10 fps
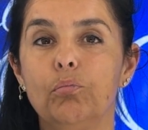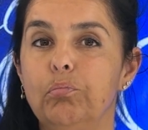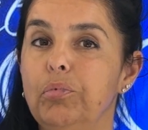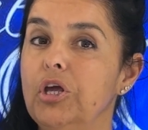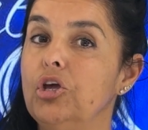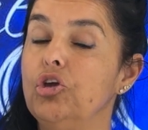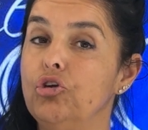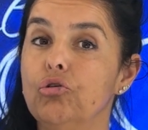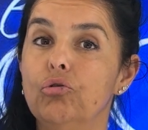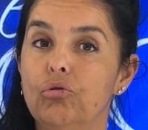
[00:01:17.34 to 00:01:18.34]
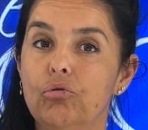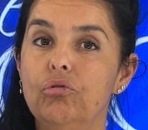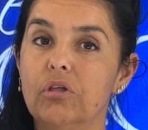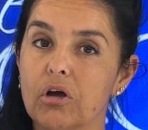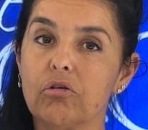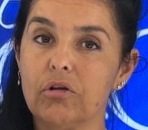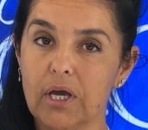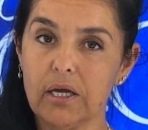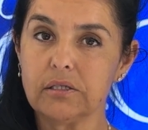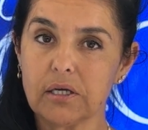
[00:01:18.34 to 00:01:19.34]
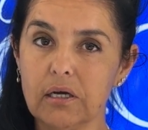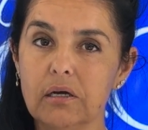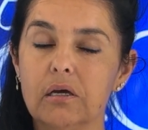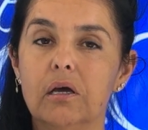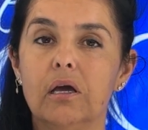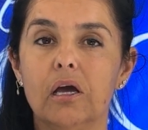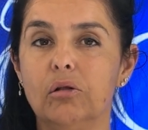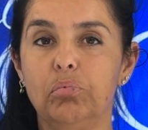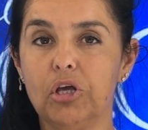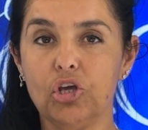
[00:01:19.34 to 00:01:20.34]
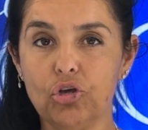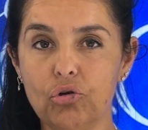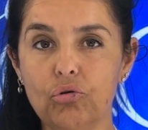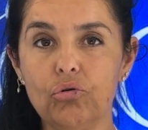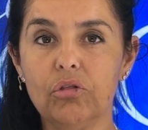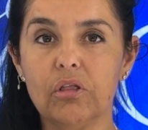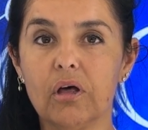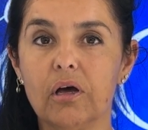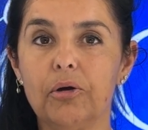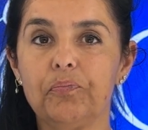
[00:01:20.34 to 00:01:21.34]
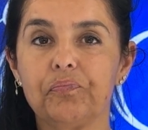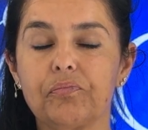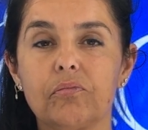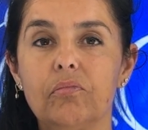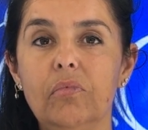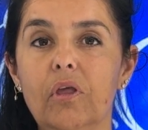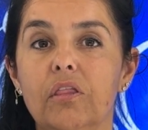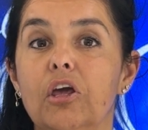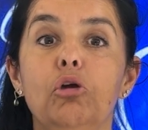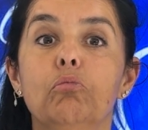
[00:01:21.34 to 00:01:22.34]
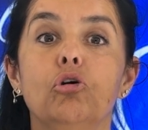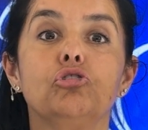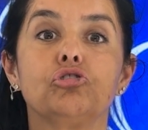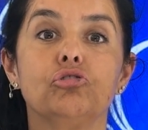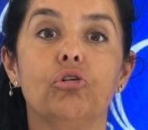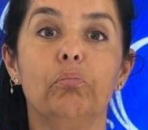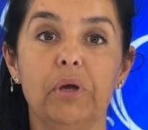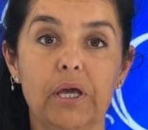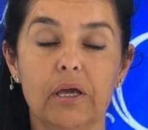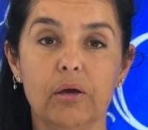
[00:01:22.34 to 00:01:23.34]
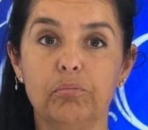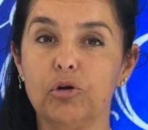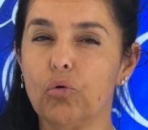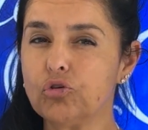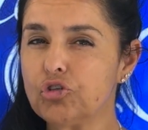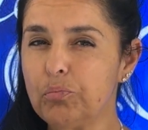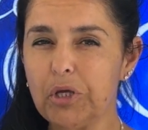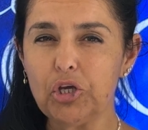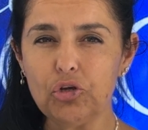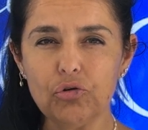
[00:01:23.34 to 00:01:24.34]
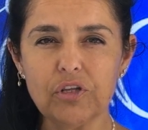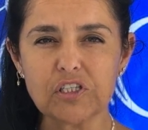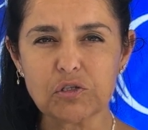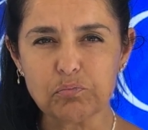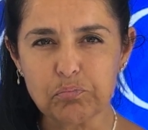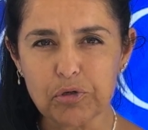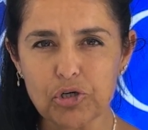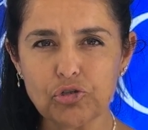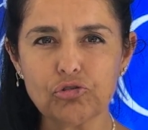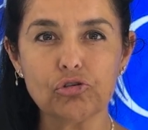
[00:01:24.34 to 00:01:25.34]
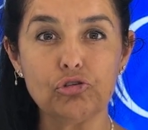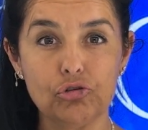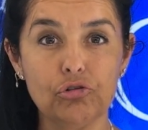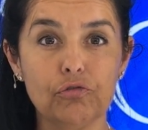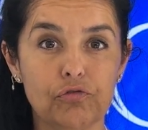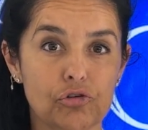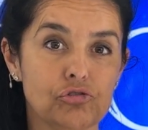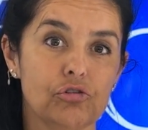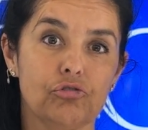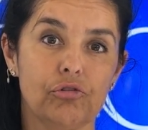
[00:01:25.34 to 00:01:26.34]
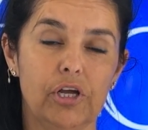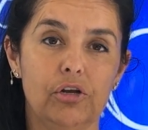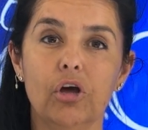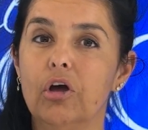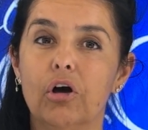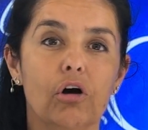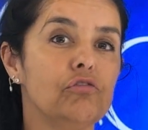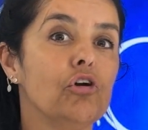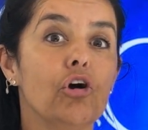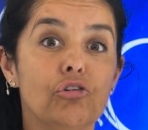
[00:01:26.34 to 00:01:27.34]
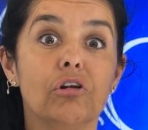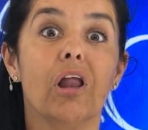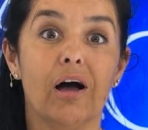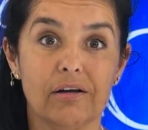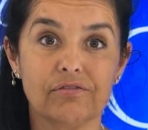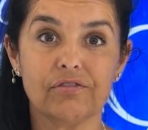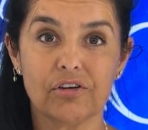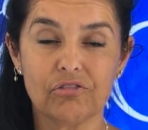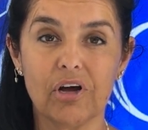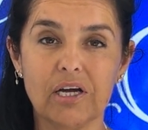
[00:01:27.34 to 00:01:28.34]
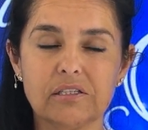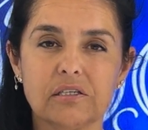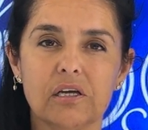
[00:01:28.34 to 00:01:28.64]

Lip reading: being you, the creator, and being you, the emotional being, but also being you, the spiritual universal thread of your own life, right?